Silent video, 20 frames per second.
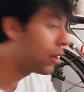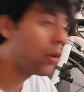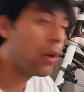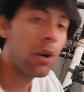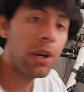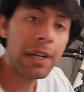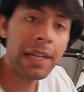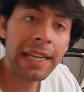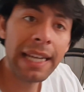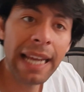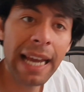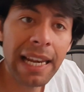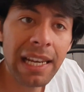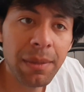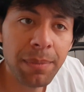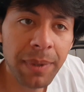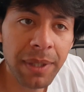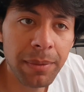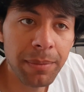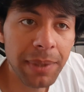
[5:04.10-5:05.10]
are called
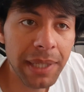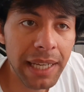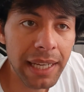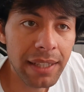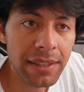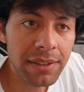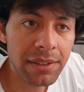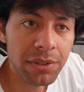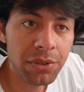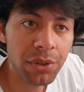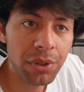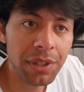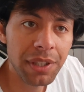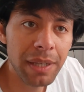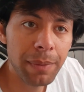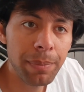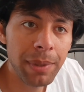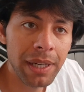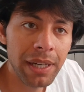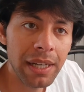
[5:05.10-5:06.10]
caliper brakes. So
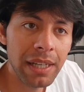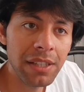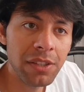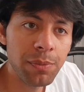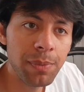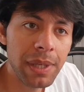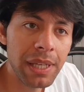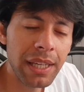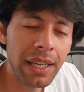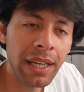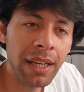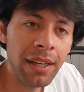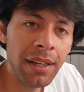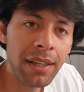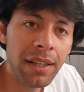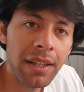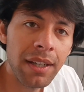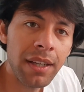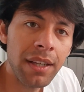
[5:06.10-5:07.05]
typically speaking,